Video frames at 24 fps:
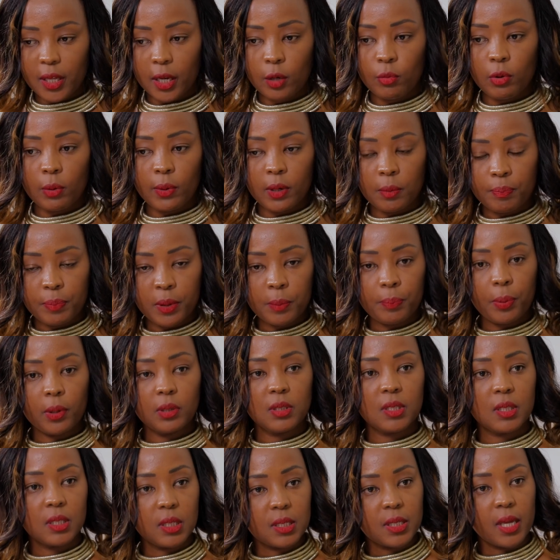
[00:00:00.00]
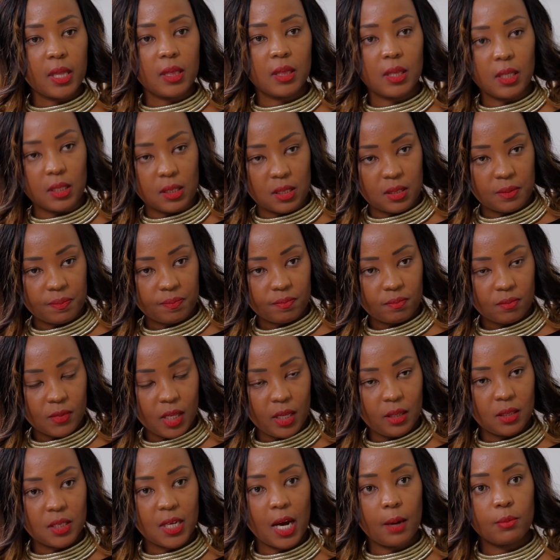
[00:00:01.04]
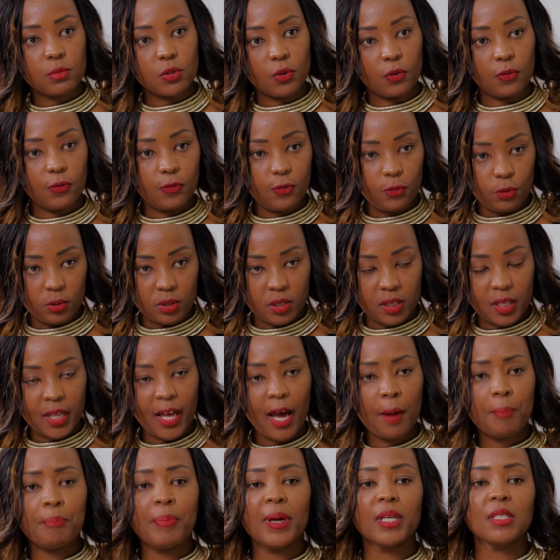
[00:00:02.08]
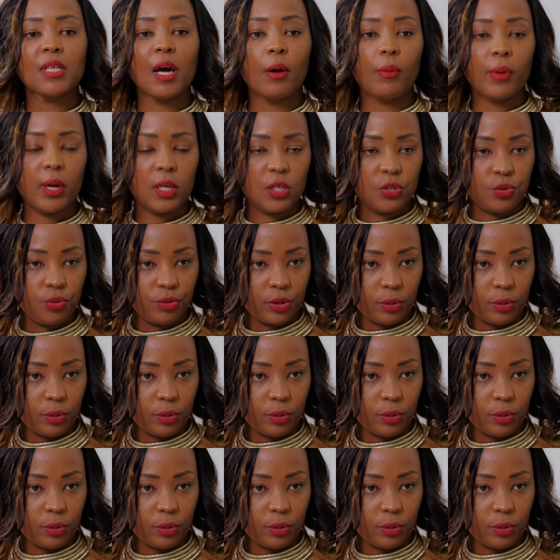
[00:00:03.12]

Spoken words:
then we will be bought this and this in terms of food. There are better ways to